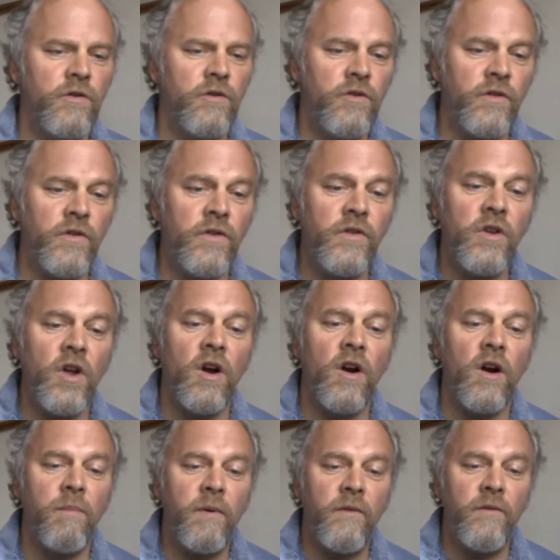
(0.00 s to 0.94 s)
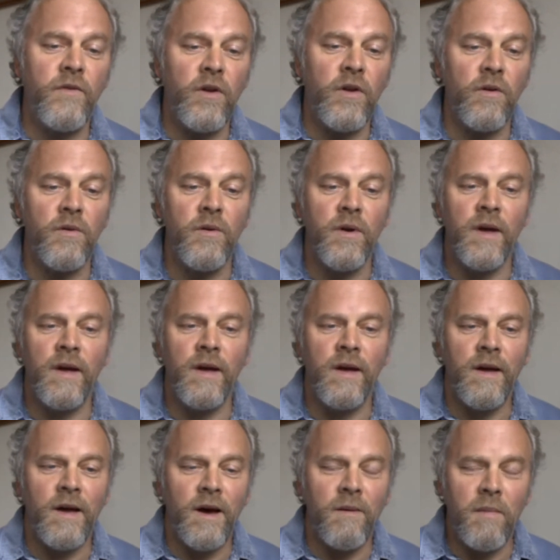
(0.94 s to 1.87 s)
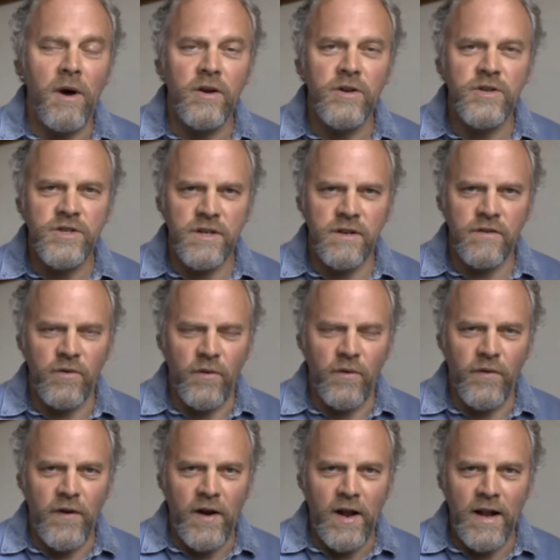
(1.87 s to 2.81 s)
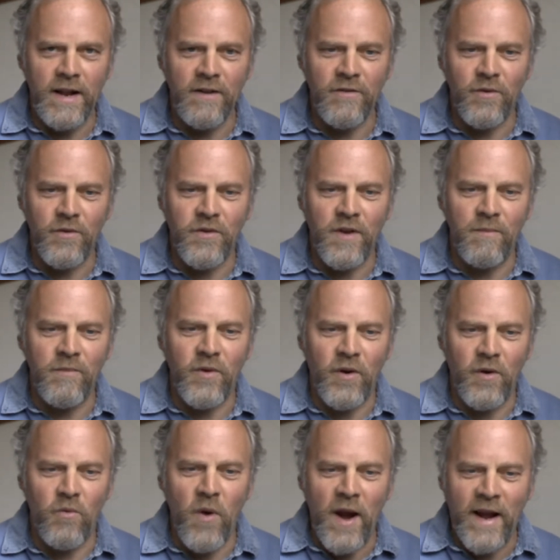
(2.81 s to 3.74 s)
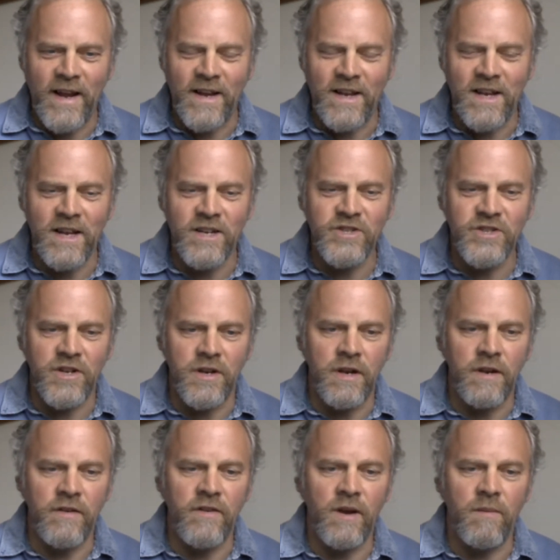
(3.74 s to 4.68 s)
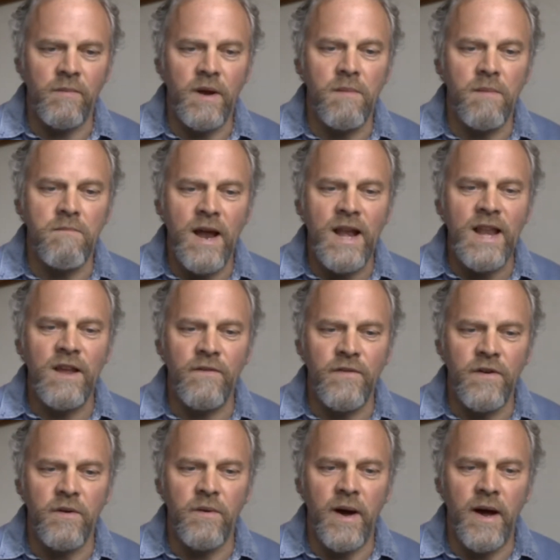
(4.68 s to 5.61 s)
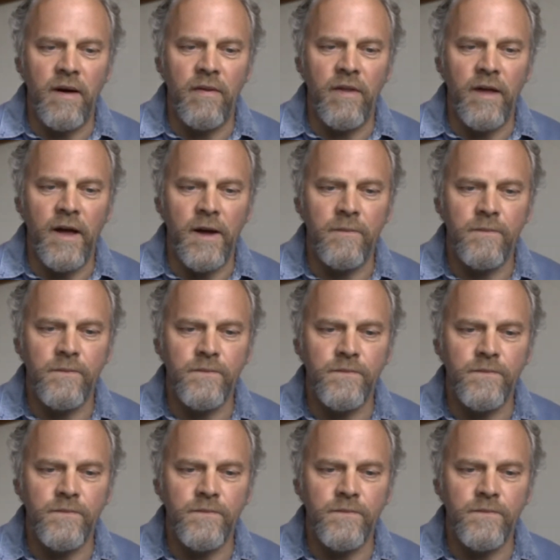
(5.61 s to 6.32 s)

stir up a few emotions or feelings or some sort of recognition in many of you out there.